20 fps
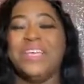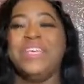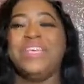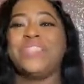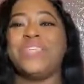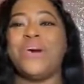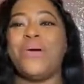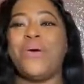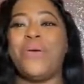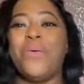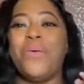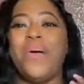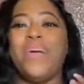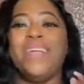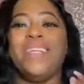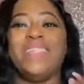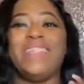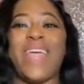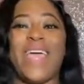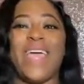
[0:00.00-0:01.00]
So
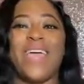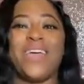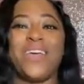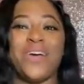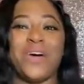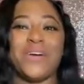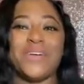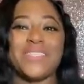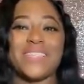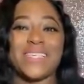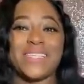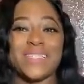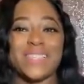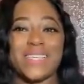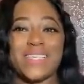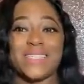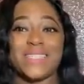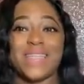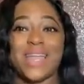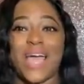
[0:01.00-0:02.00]
Jay goes and
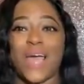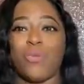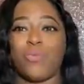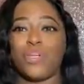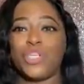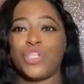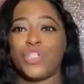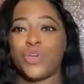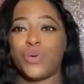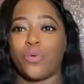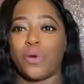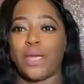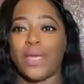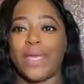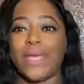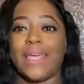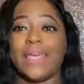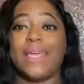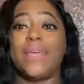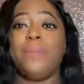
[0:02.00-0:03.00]
sits down with Joy,
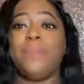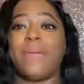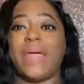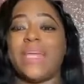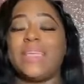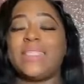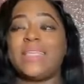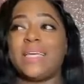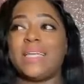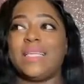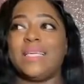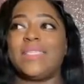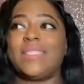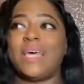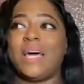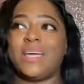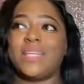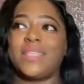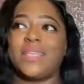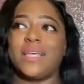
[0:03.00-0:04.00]
and he basically
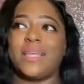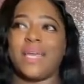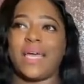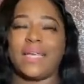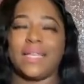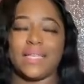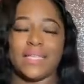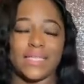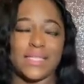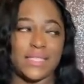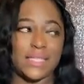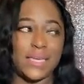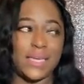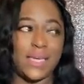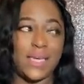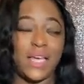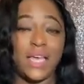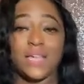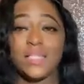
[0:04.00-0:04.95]
tells her, like, listen,